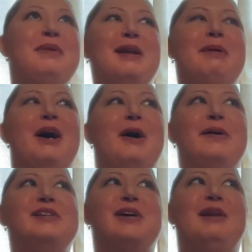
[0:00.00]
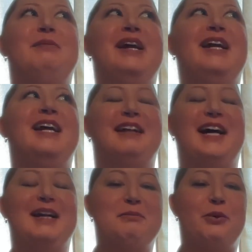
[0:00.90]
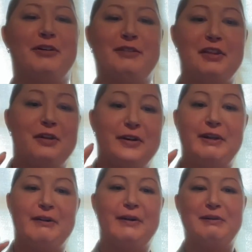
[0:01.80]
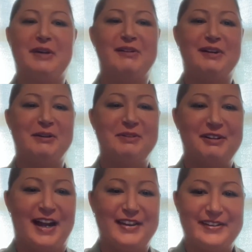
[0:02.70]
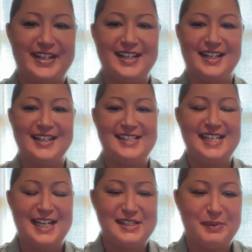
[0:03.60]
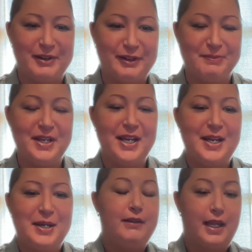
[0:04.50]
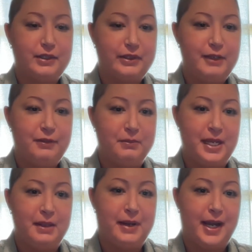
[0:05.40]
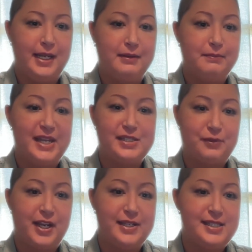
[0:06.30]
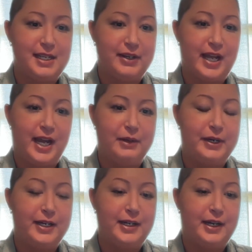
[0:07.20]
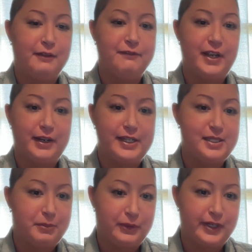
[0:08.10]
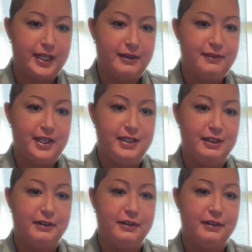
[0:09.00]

made it my own and try to make it like more of a 30-year-old bedroom rather than a teenage bedroom. Luckily for me, my best friends here in Iowa are very supportive and